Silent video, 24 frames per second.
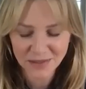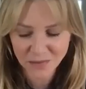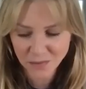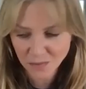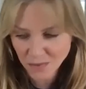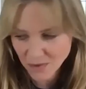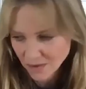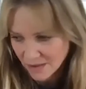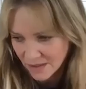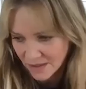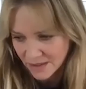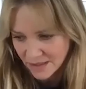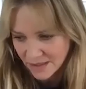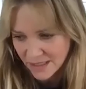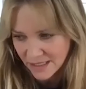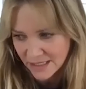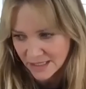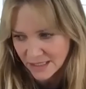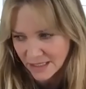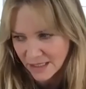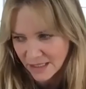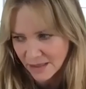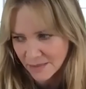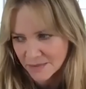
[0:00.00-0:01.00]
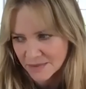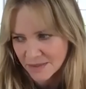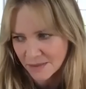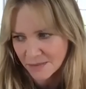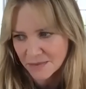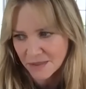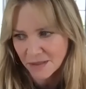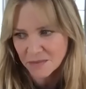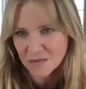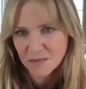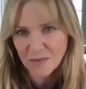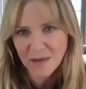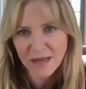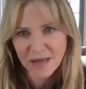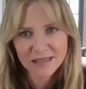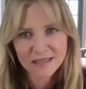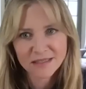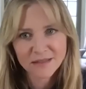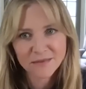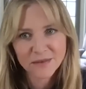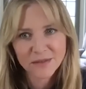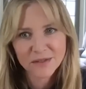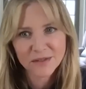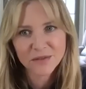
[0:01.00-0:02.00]
work, and then I think I'm sometimes
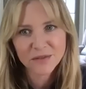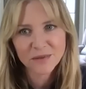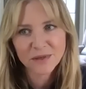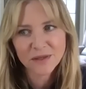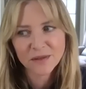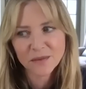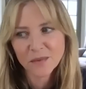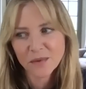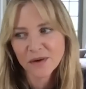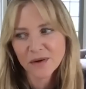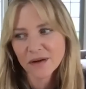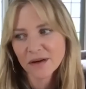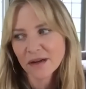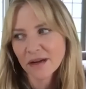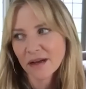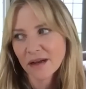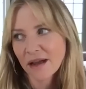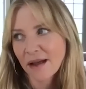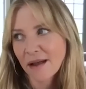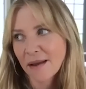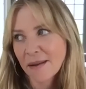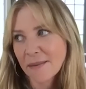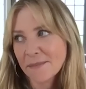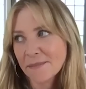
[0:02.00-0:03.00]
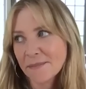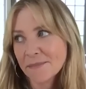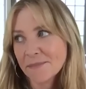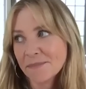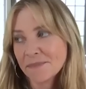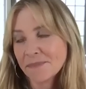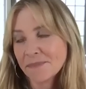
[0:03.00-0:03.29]
passively doing the work. I